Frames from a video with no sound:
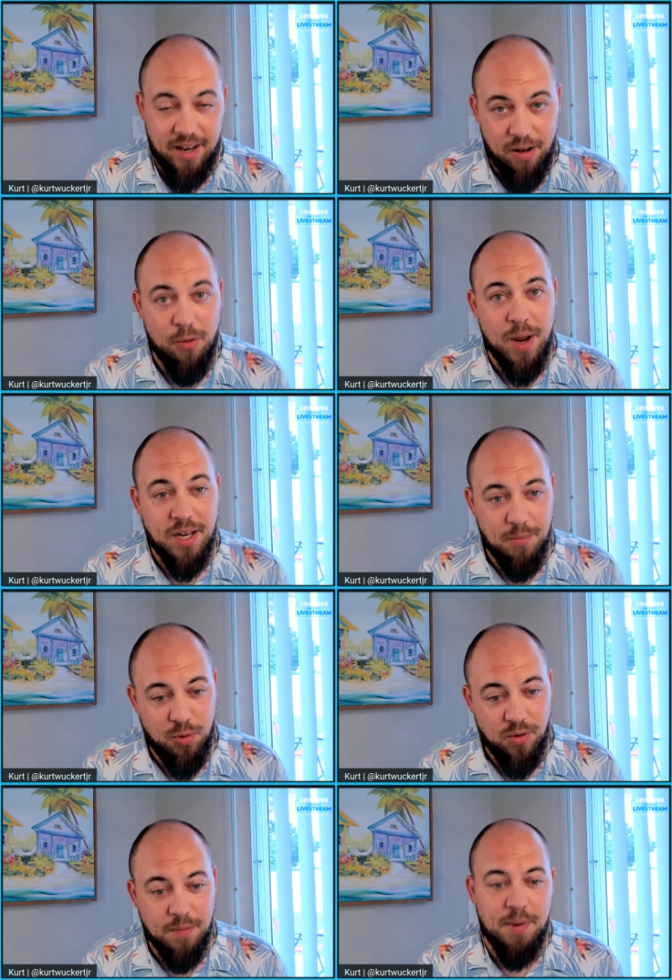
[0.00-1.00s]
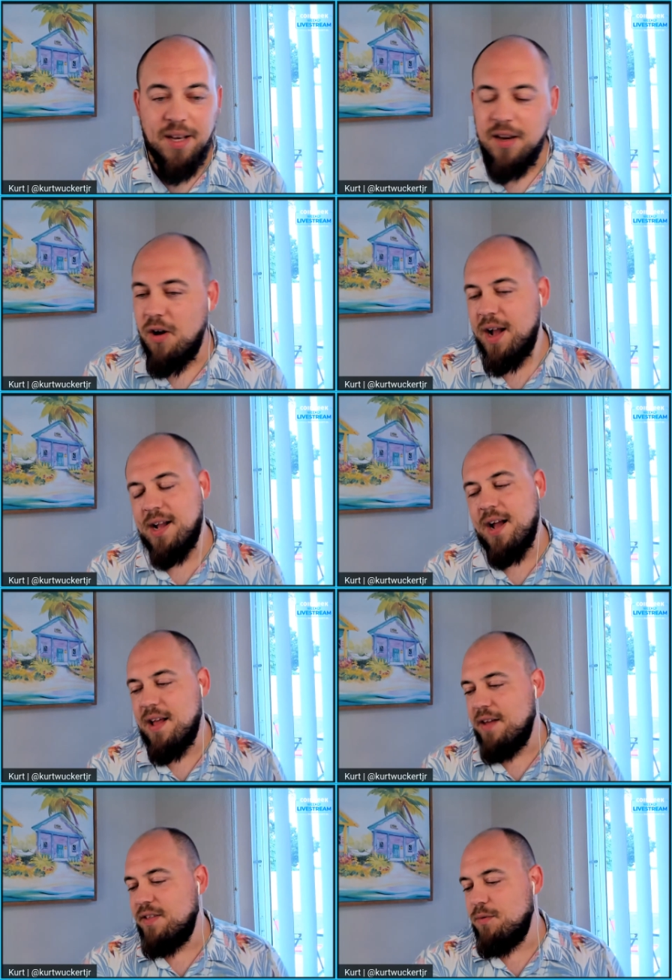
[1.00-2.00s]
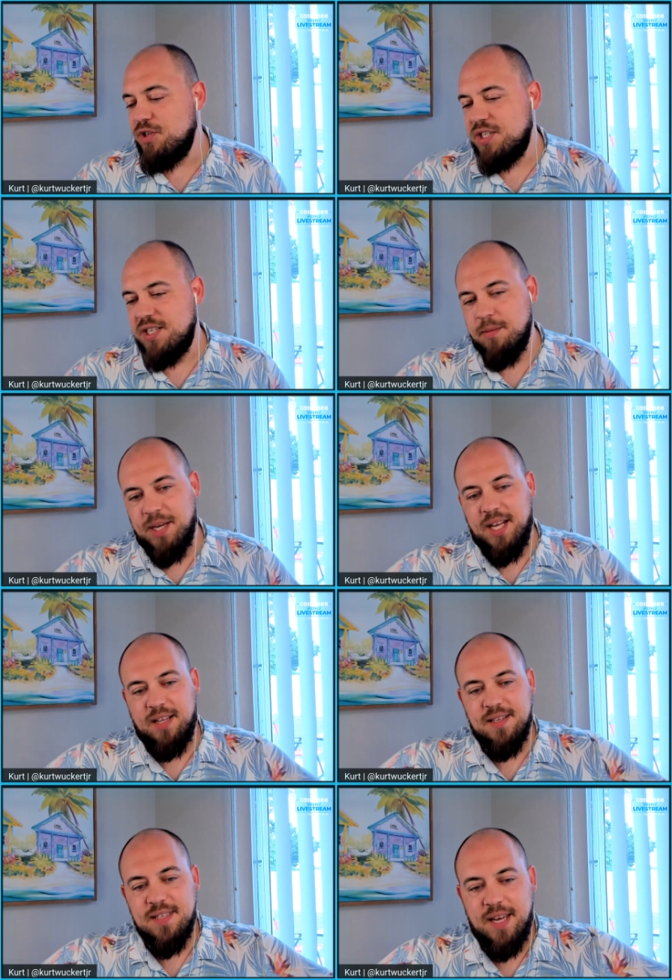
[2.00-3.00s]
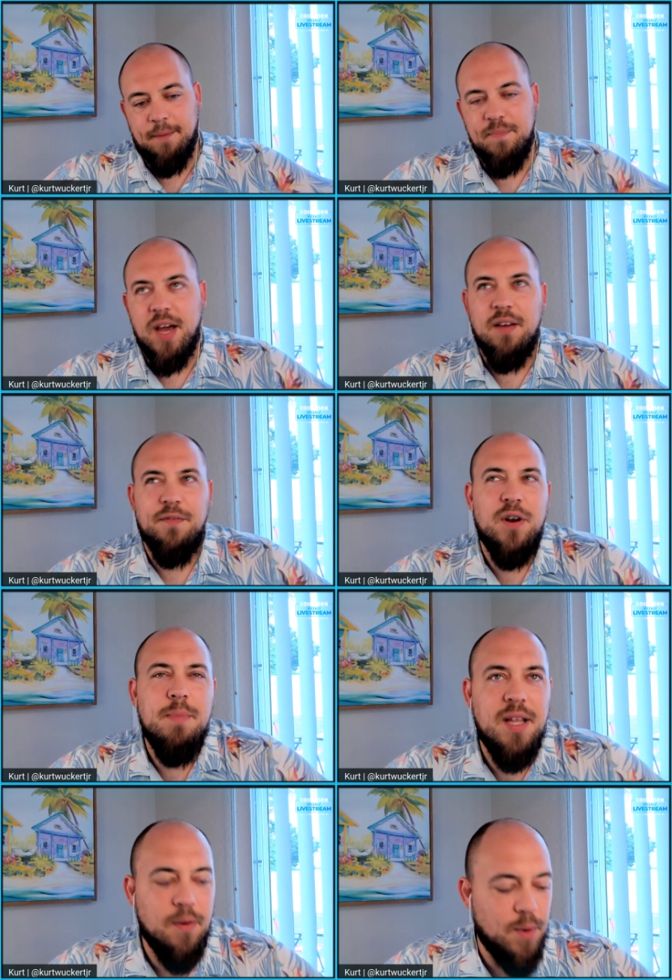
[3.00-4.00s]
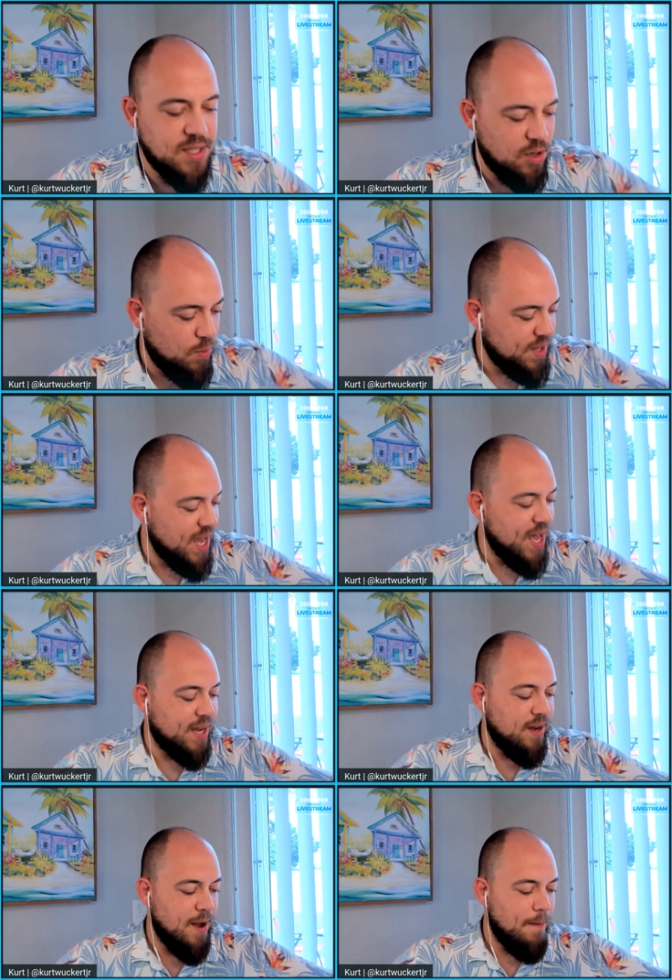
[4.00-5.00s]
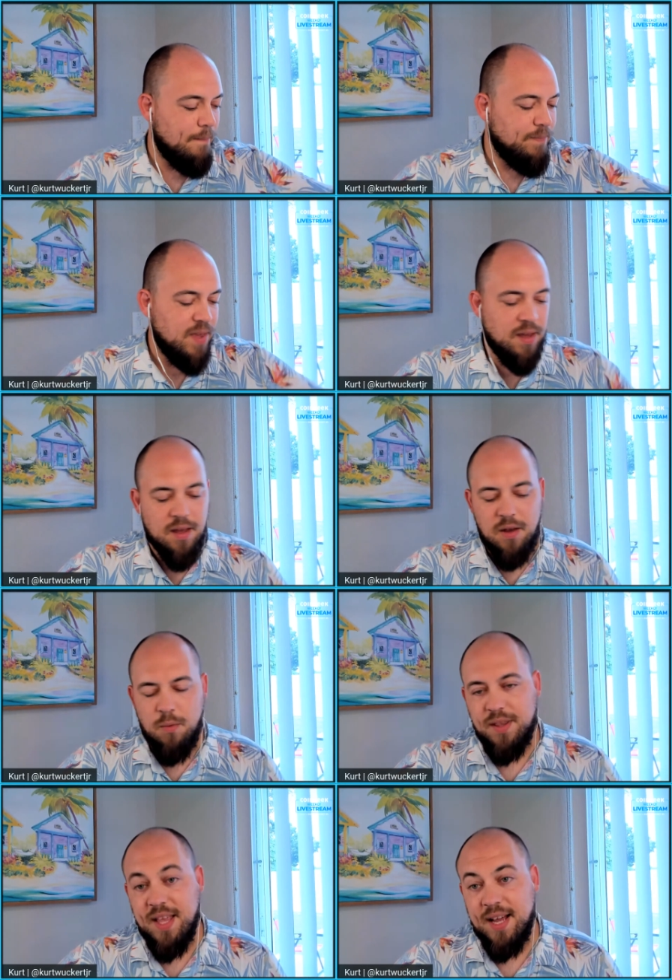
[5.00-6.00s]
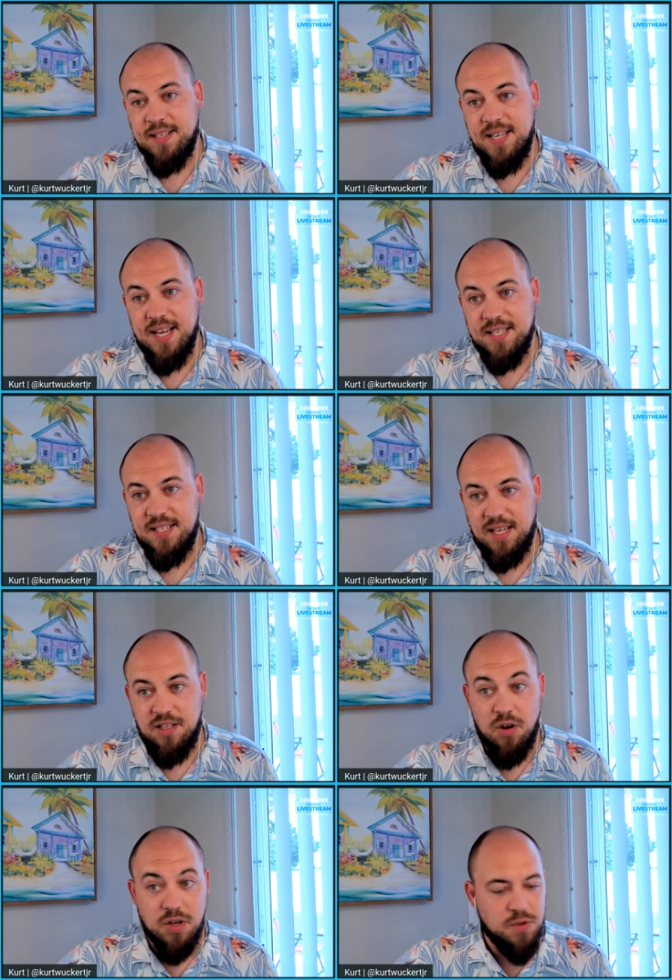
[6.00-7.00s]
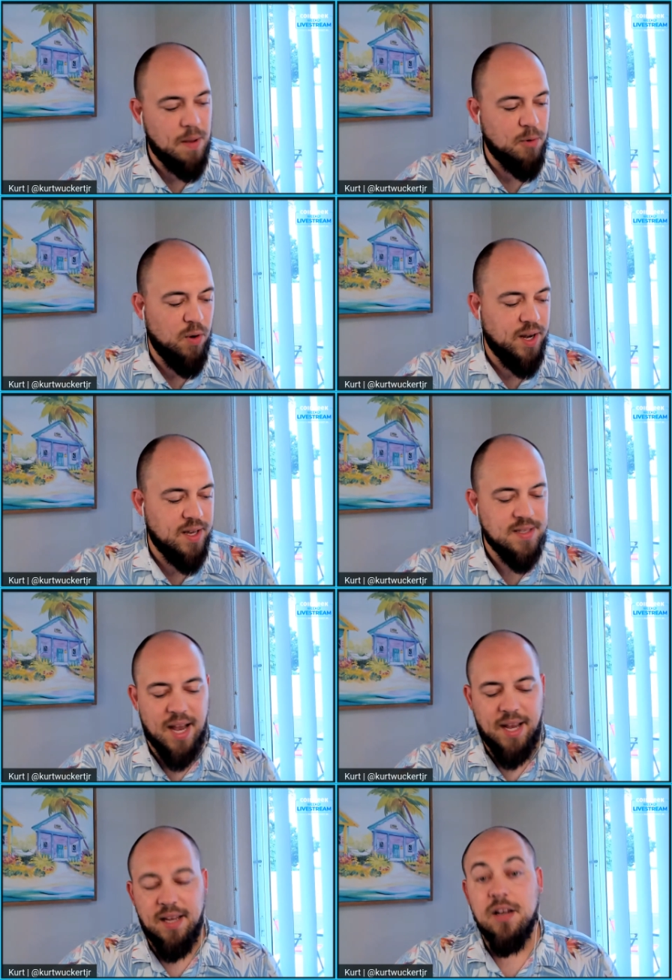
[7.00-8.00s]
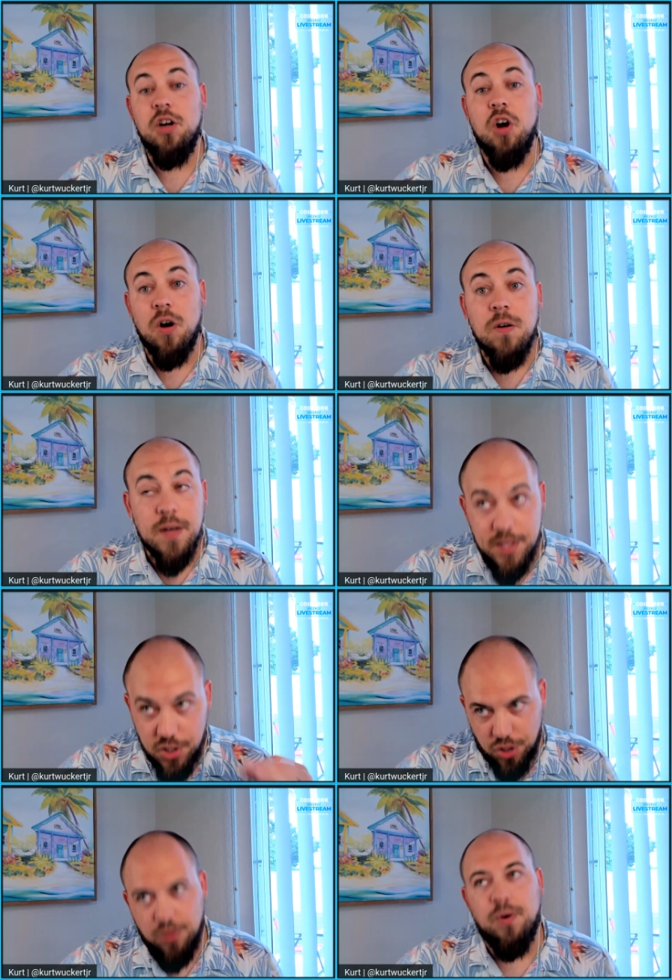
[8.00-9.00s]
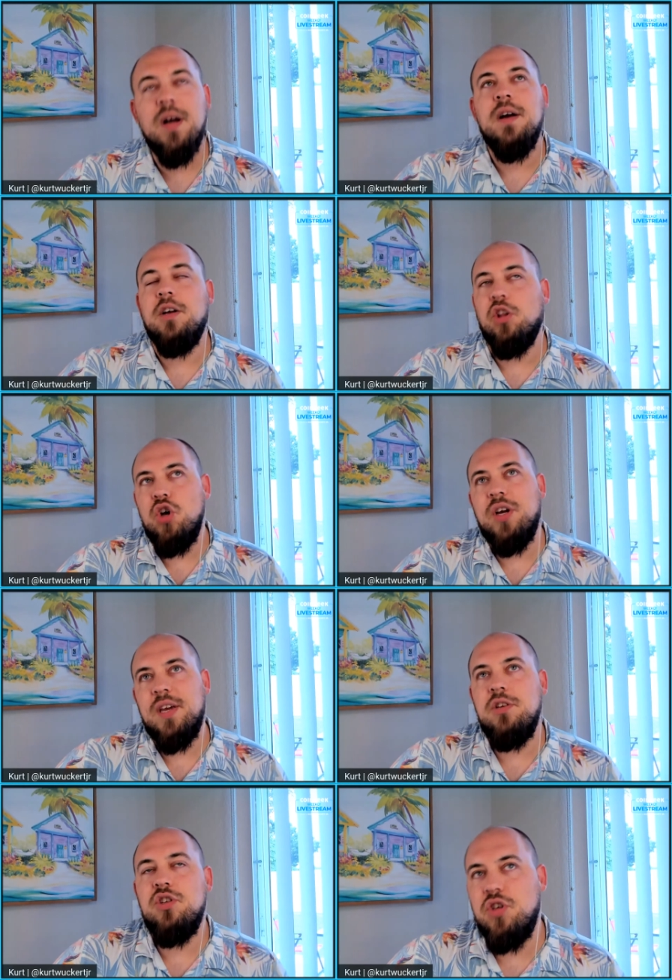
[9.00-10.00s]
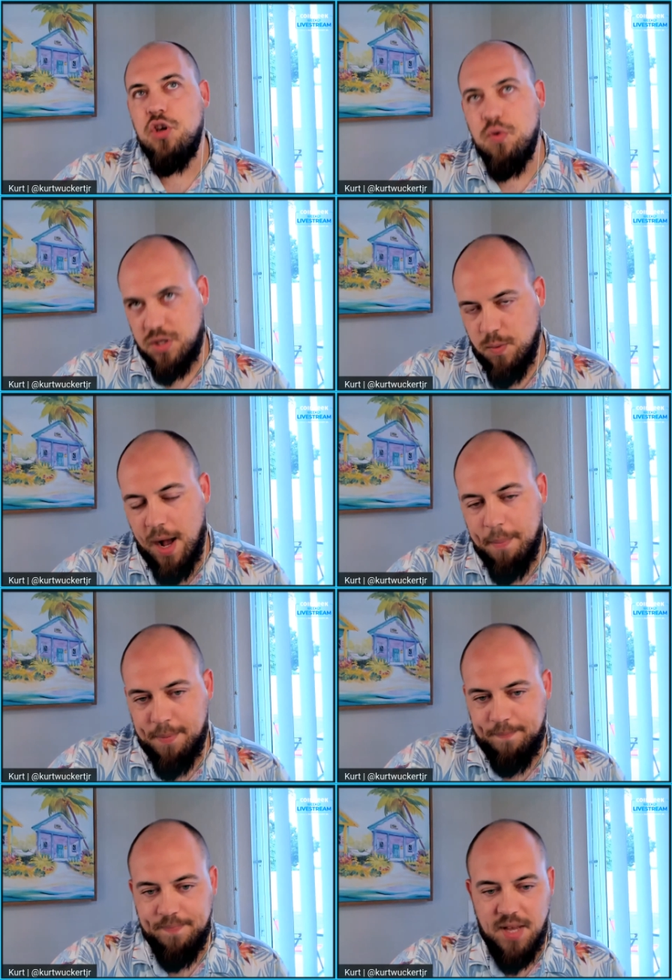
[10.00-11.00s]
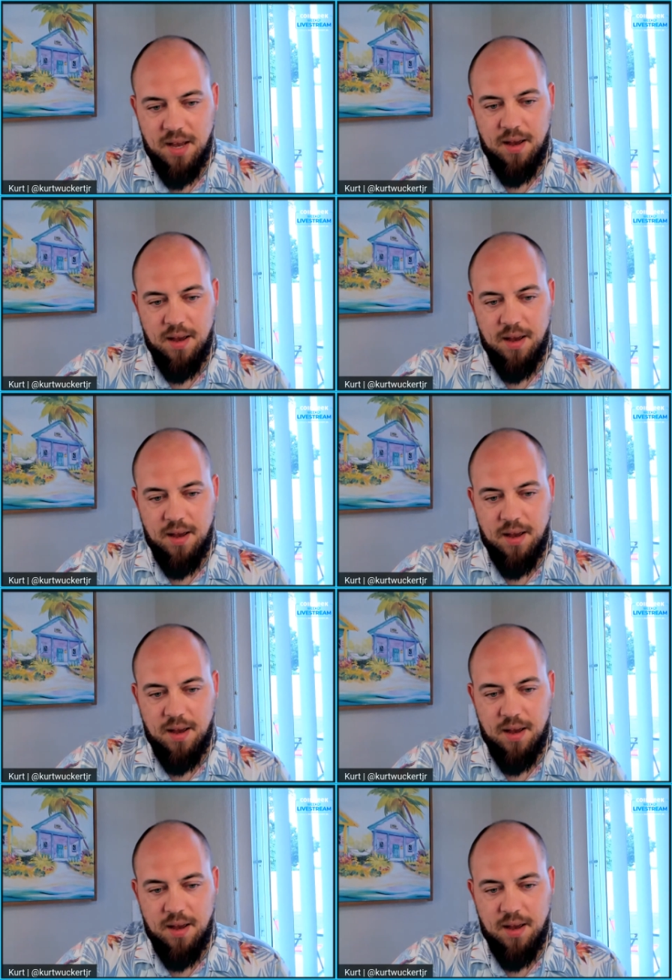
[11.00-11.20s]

it had already mooned. But no, I think we're just at the beginning of this thing. For anybody that wants to know what the heck TSC Token Swap Coin is, I encourage you look into Uniswap